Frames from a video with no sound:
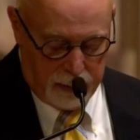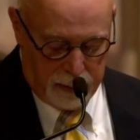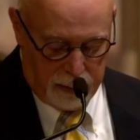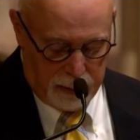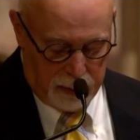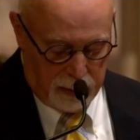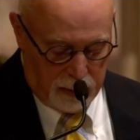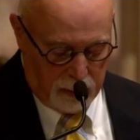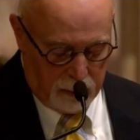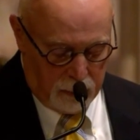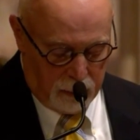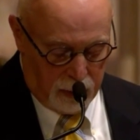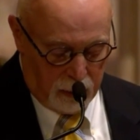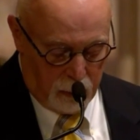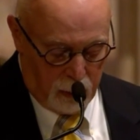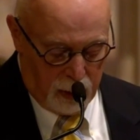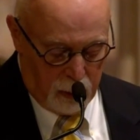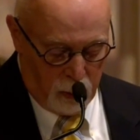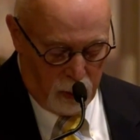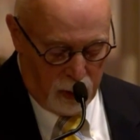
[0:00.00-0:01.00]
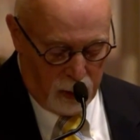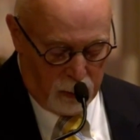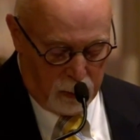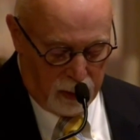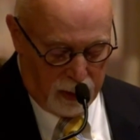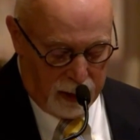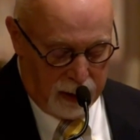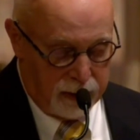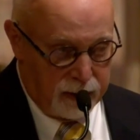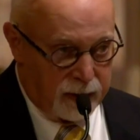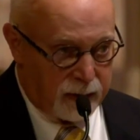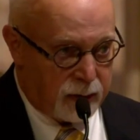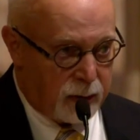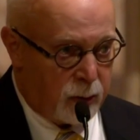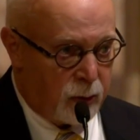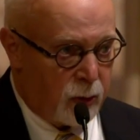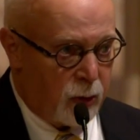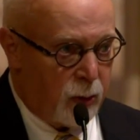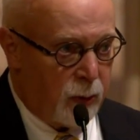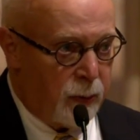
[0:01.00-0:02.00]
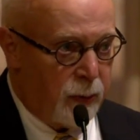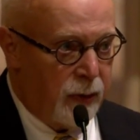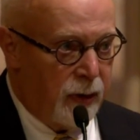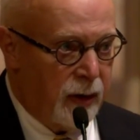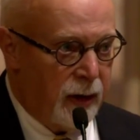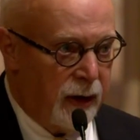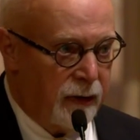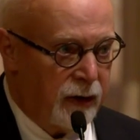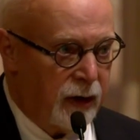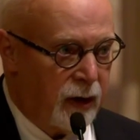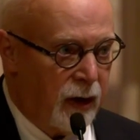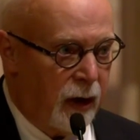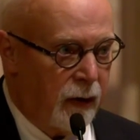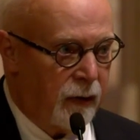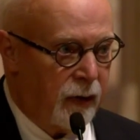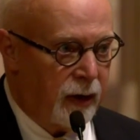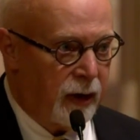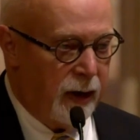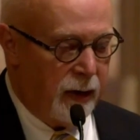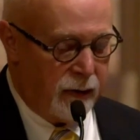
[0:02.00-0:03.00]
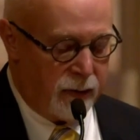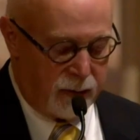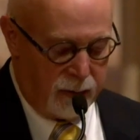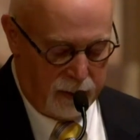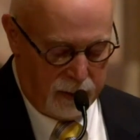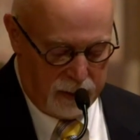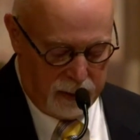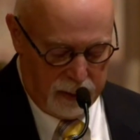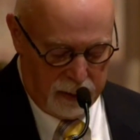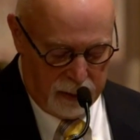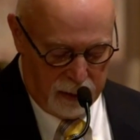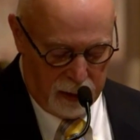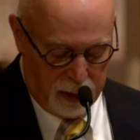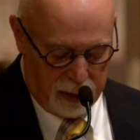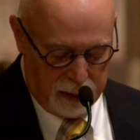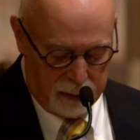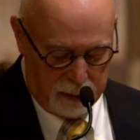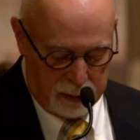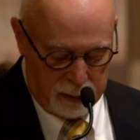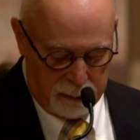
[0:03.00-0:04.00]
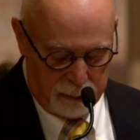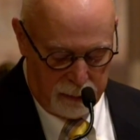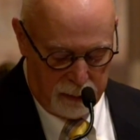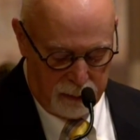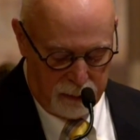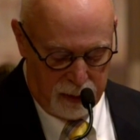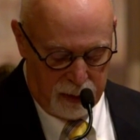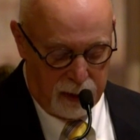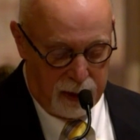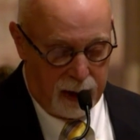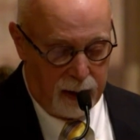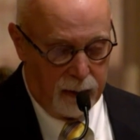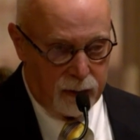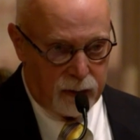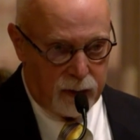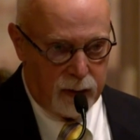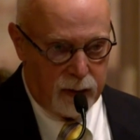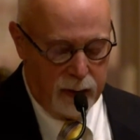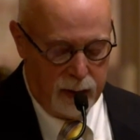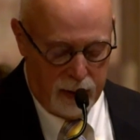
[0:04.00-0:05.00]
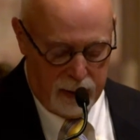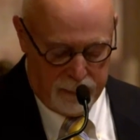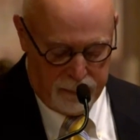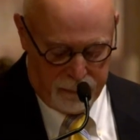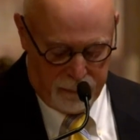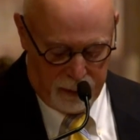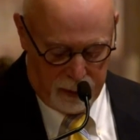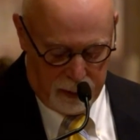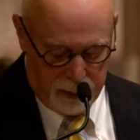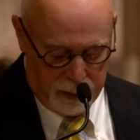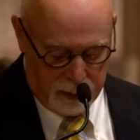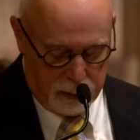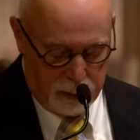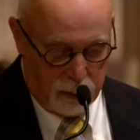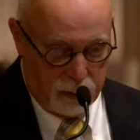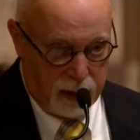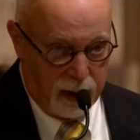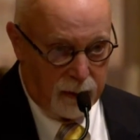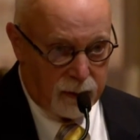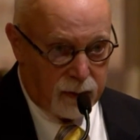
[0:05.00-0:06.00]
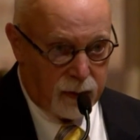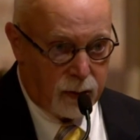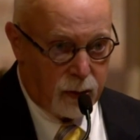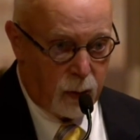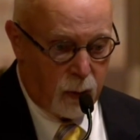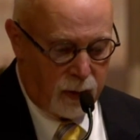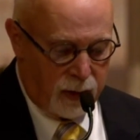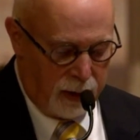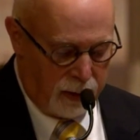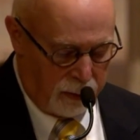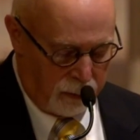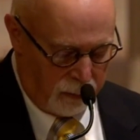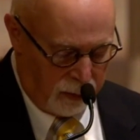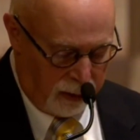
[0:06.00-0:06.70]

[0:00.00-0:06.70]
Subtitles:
but we will pledge as a group, as a congregation, 950,000 in 2023.